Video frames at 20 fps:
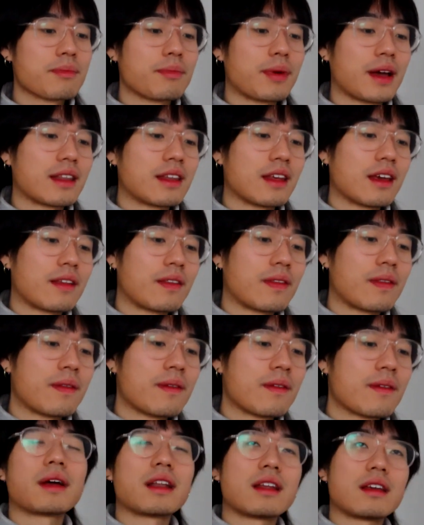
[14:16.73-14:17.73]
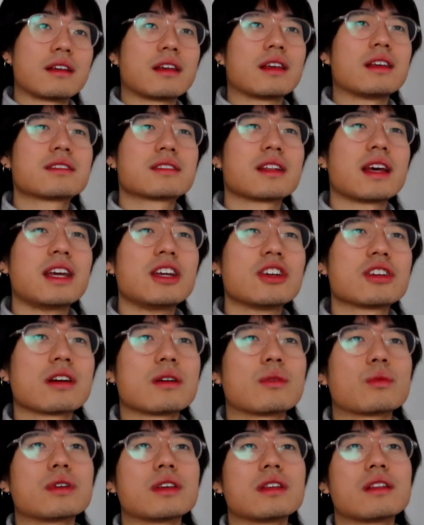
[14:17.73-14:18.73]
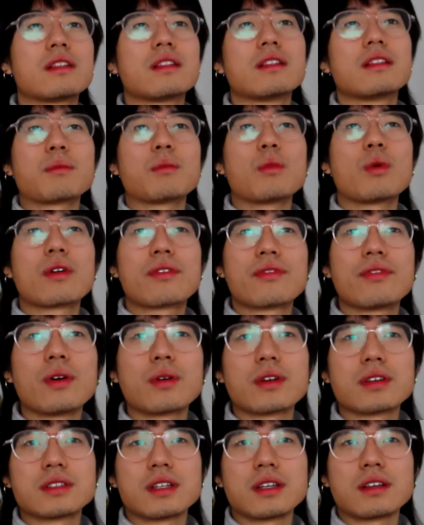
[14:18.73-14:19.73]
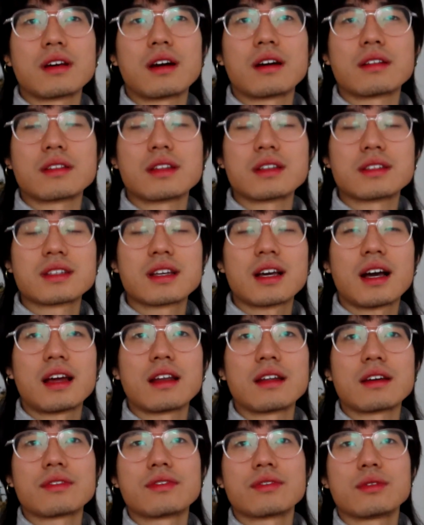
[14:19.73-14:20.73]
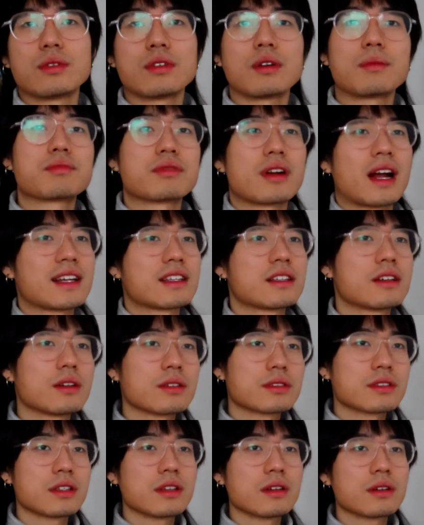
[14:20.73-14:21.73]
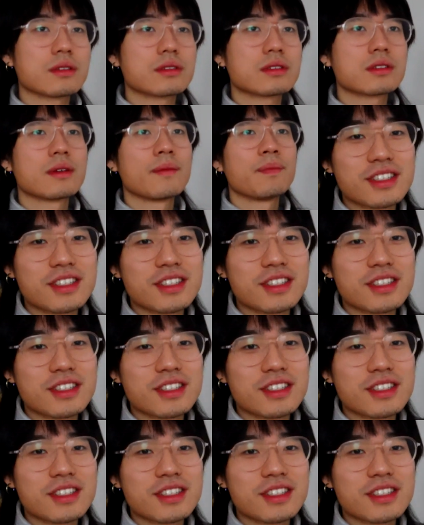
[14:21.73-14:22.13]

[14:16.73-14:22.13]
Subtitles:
But in East Asia, we are more focusing on this kind of, you know, practical skills.